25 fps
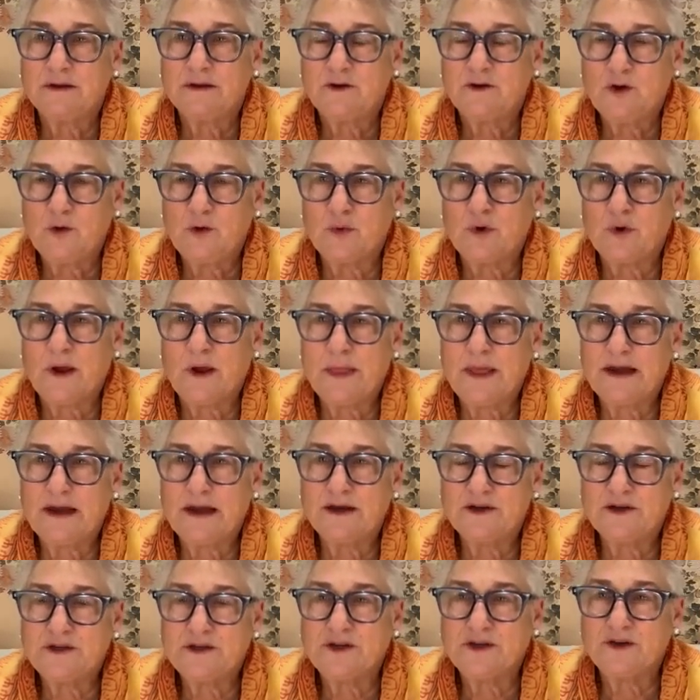who brought that
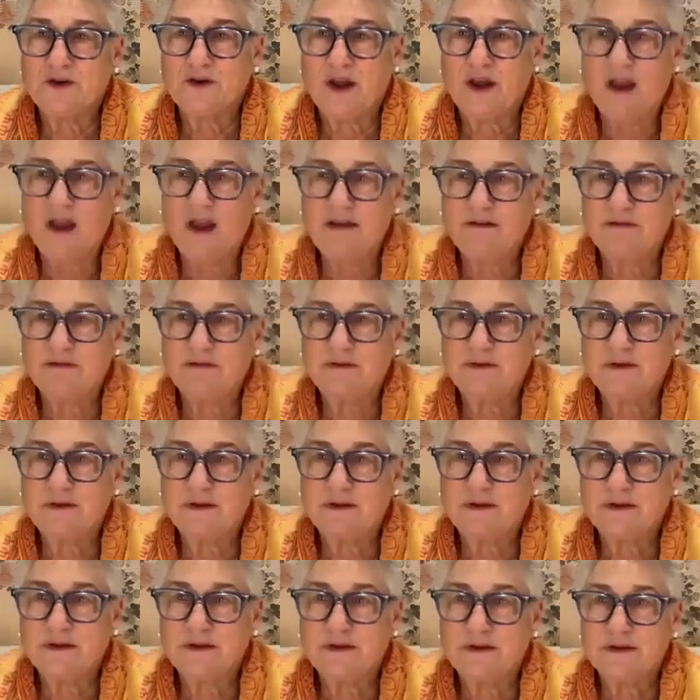into your life.
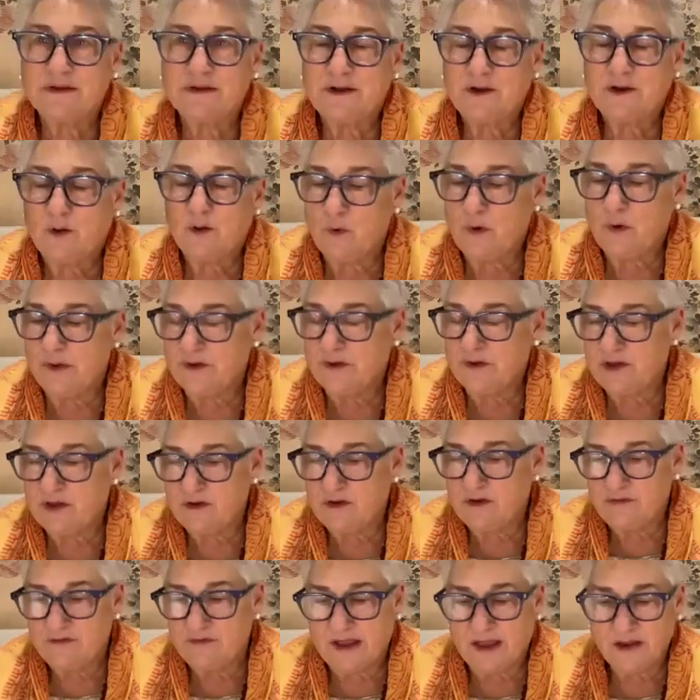Whether
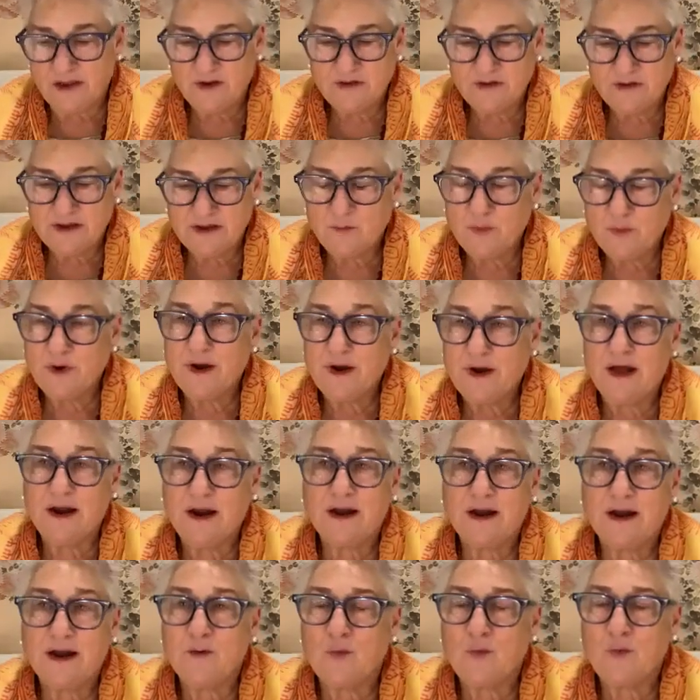you value them or not
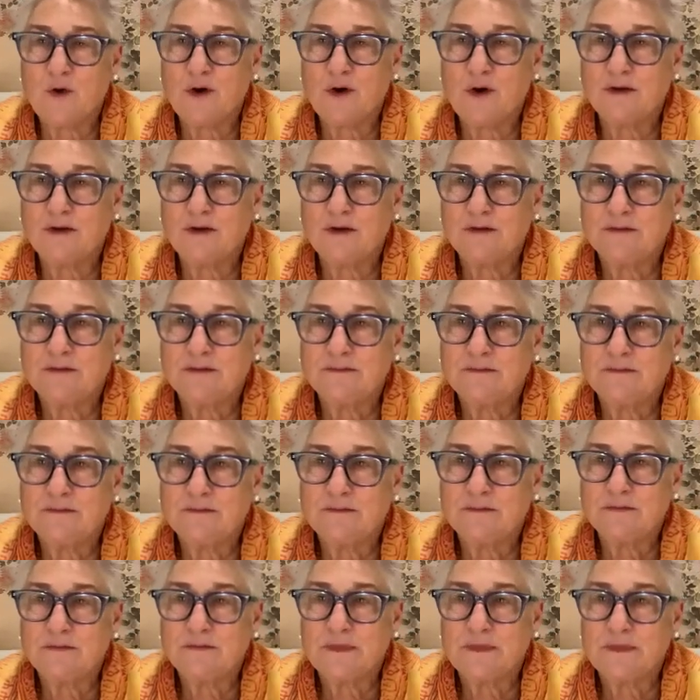anymore,
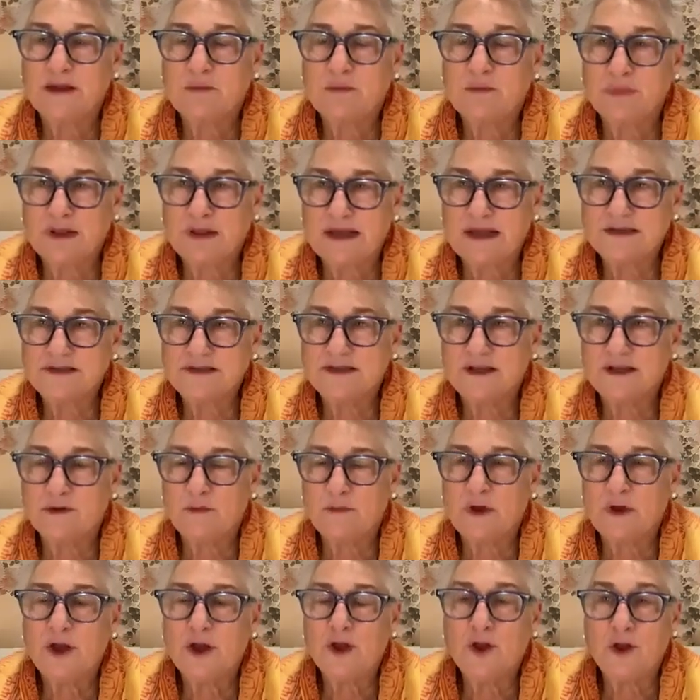bless
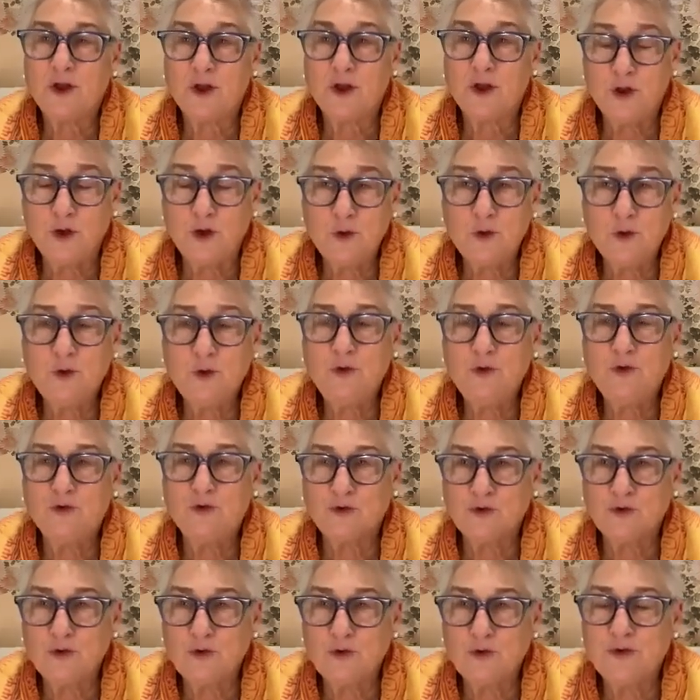them. You
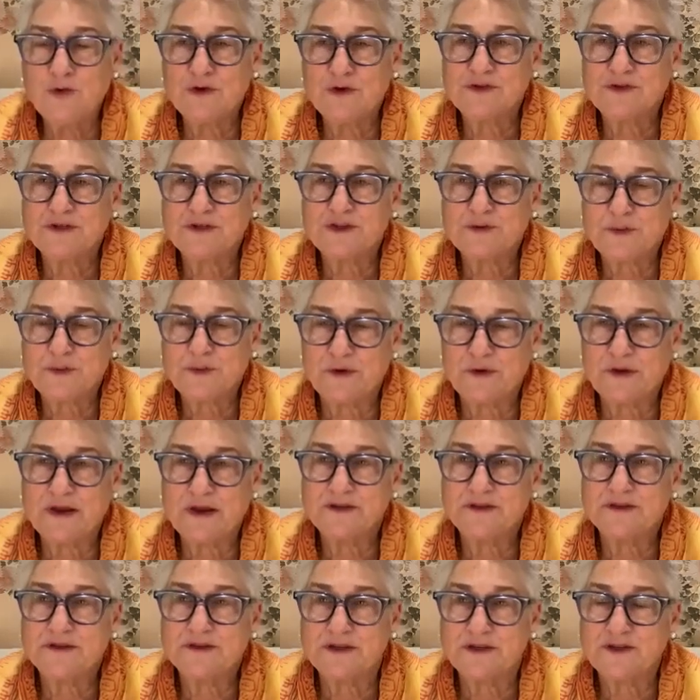drew those
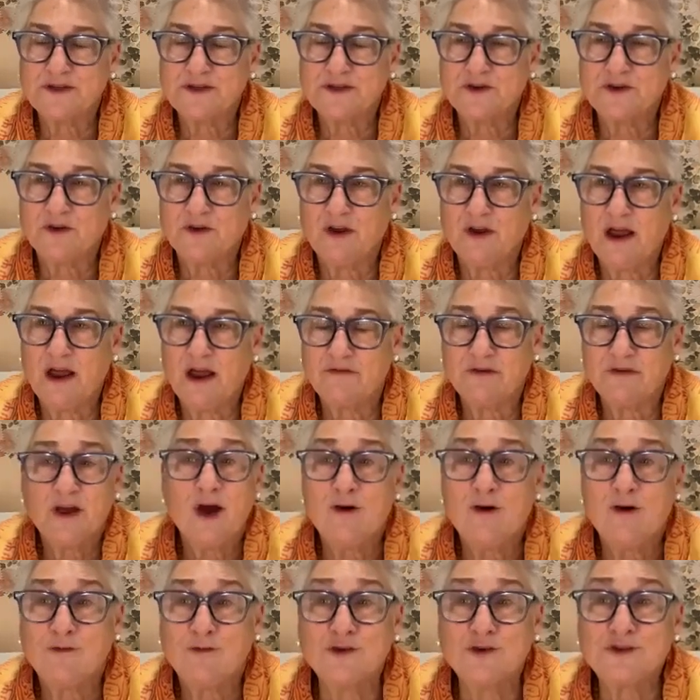experiences into your life
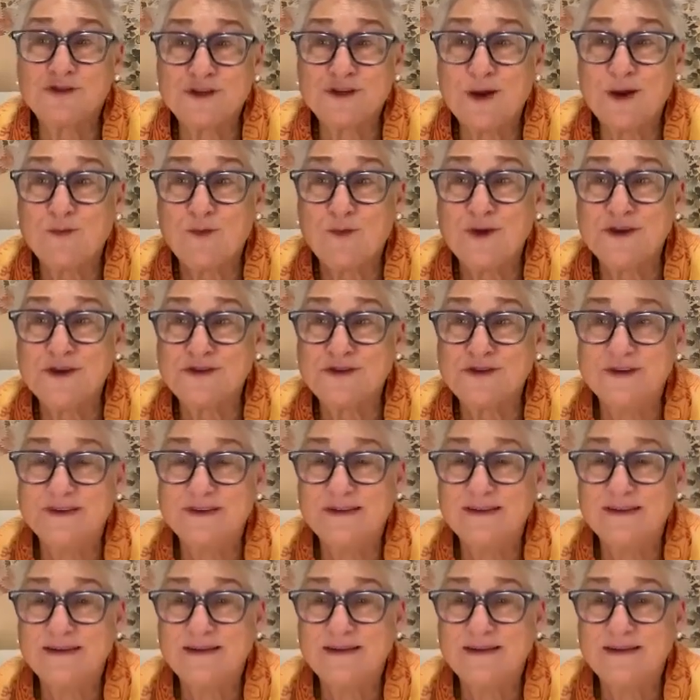for some reason.